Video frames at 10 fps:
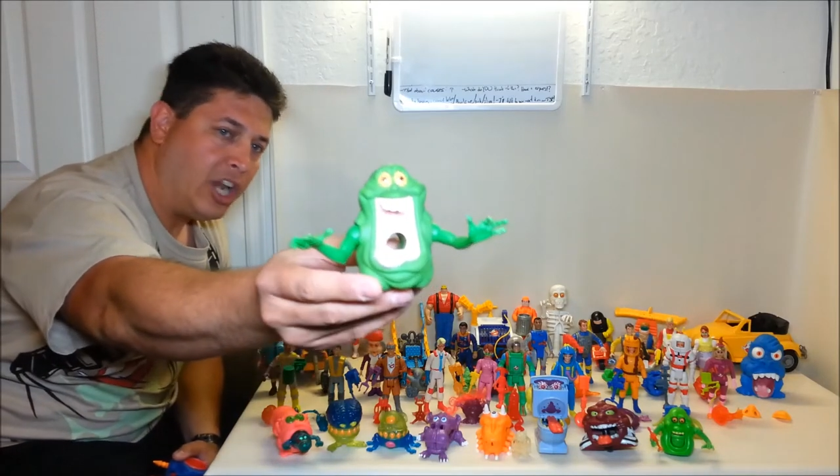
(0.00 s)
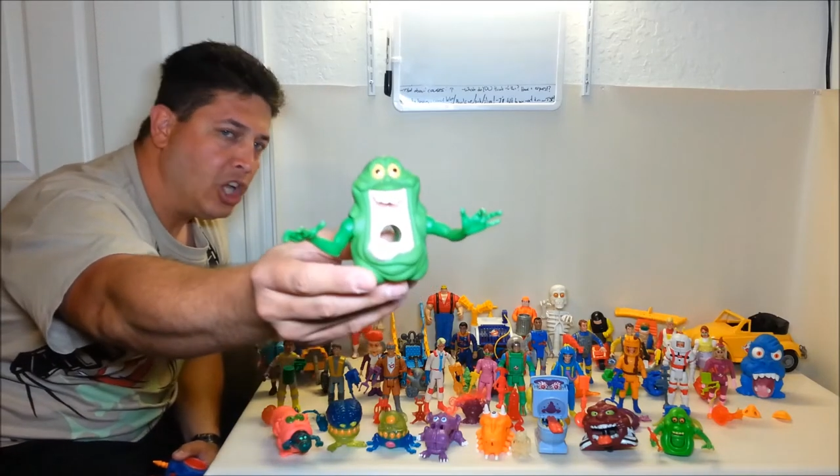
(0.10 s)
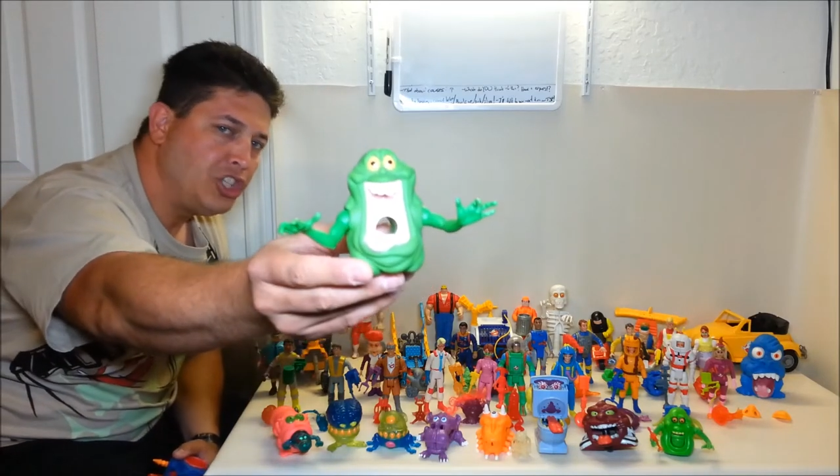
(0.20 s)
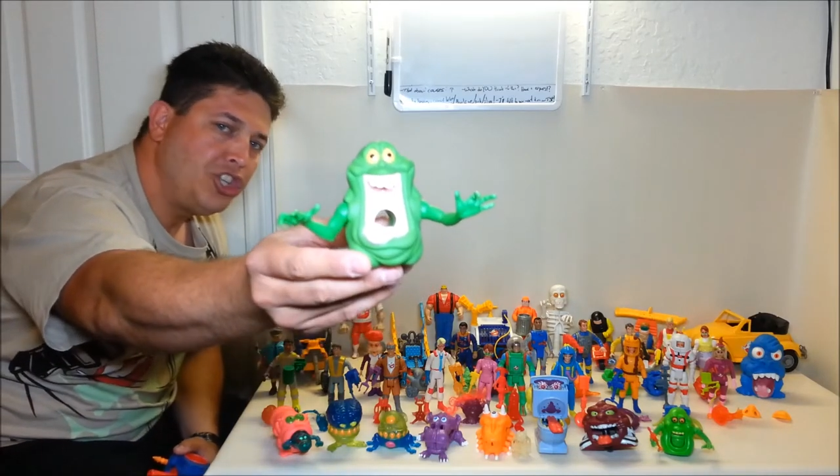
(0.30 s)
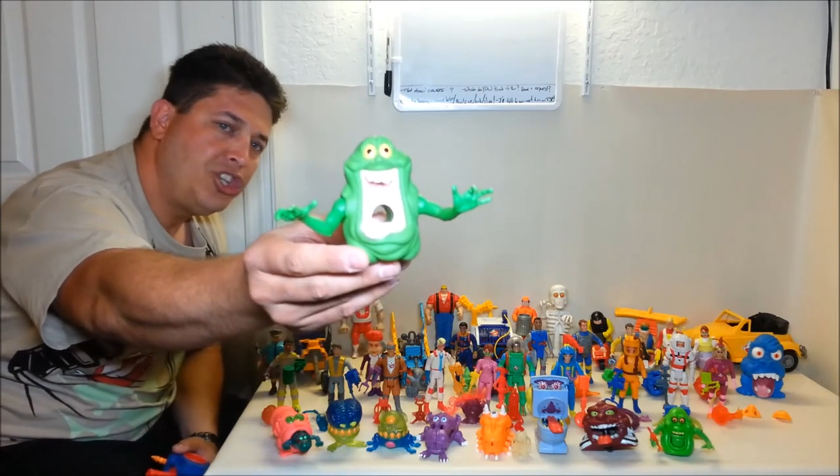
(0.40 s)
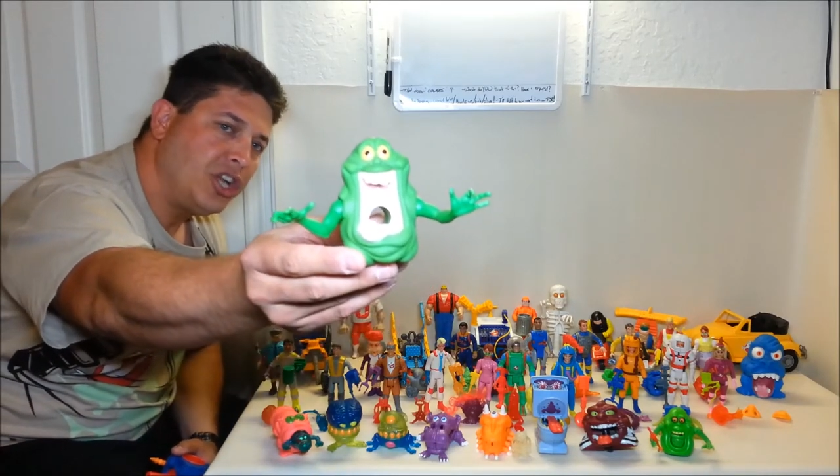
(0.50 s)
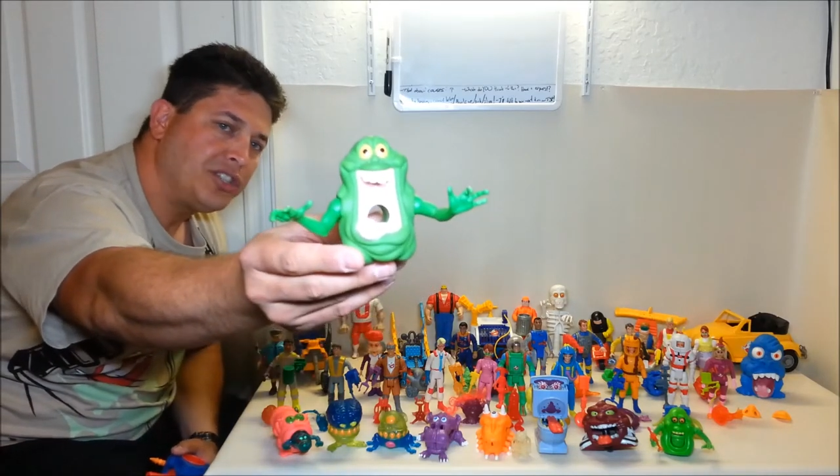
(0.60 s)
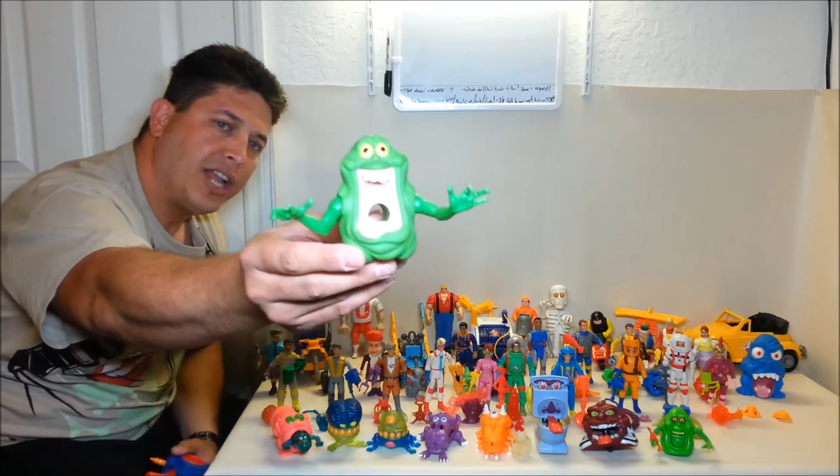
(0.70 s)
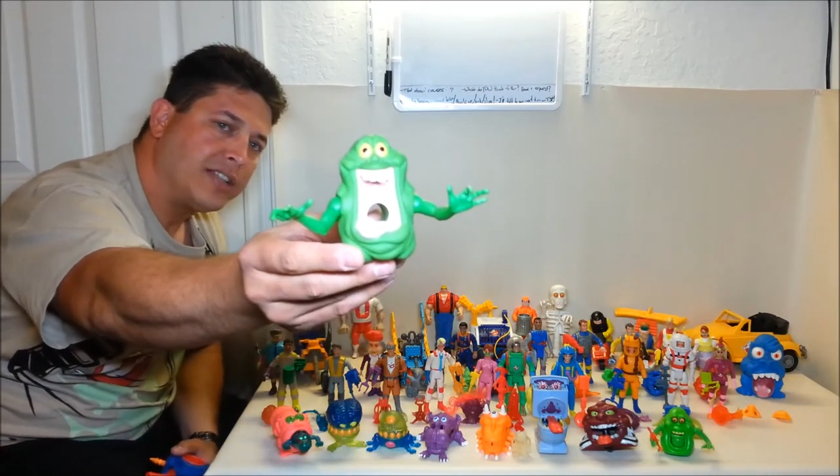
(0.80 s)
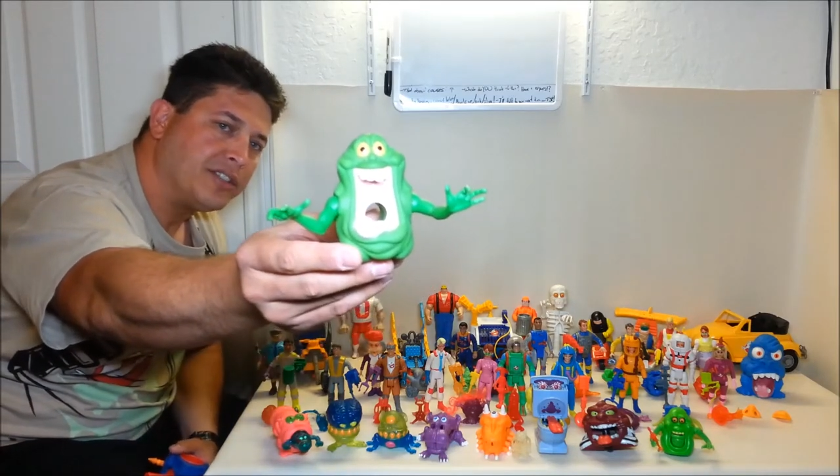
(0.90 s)
He looks
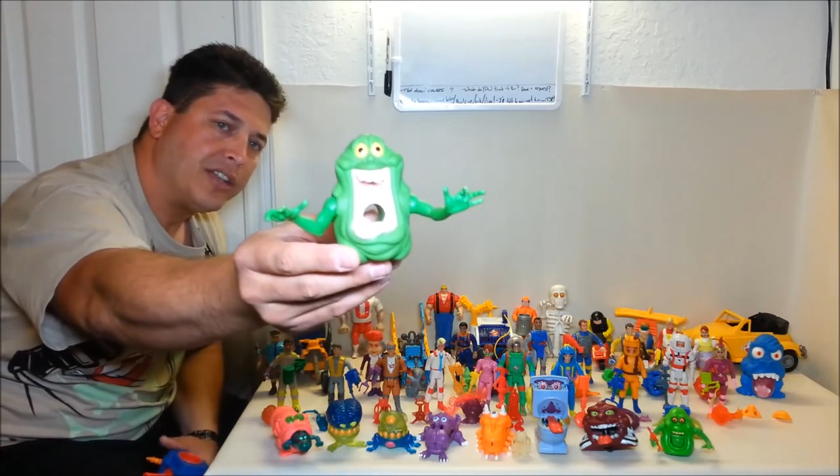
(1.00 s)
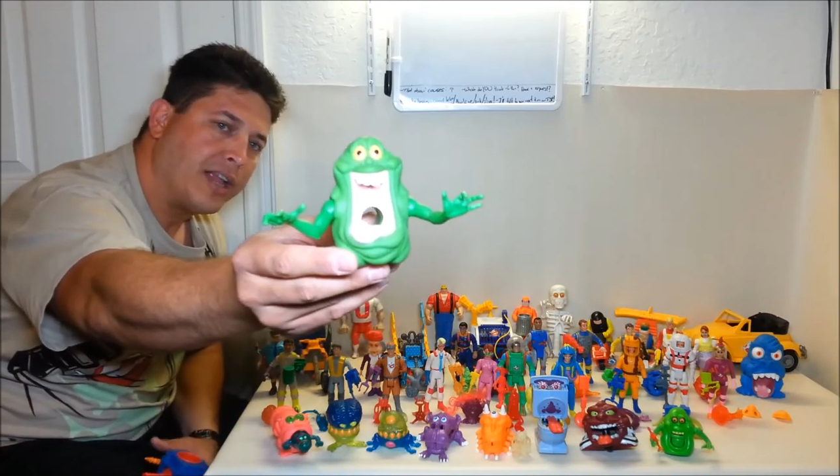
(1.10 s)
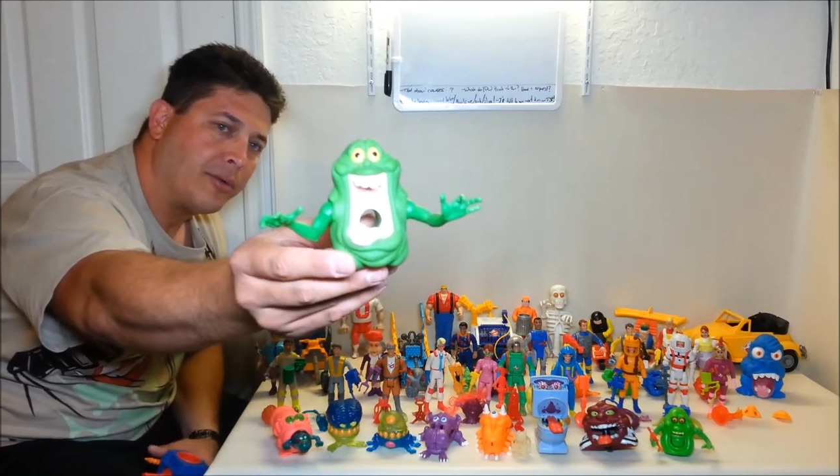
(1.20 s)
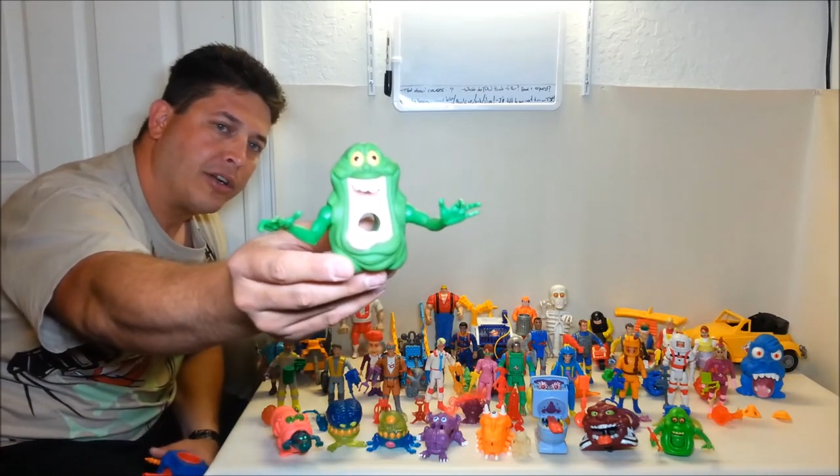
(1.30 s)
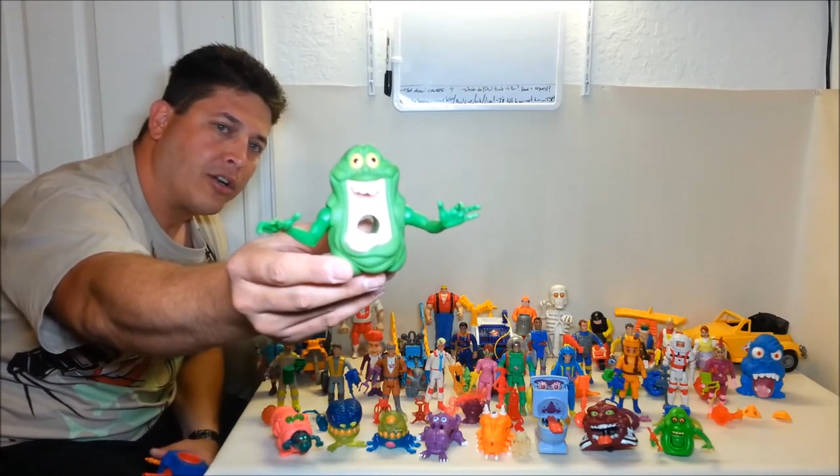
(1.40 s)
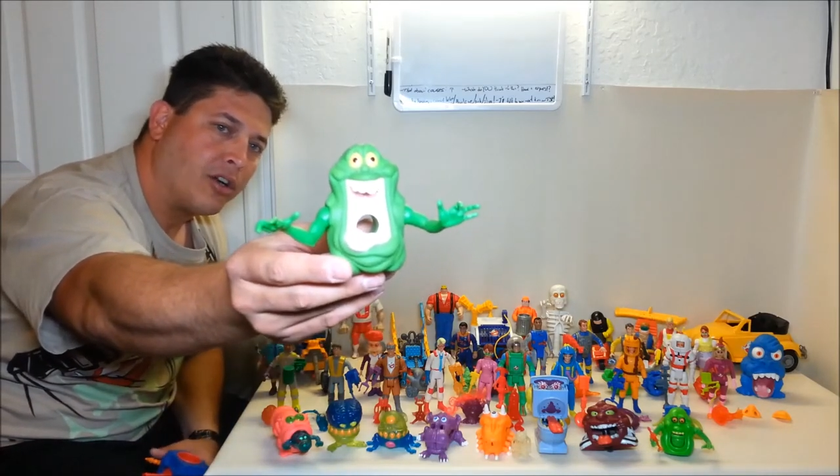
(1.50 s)
just like the Slimer in the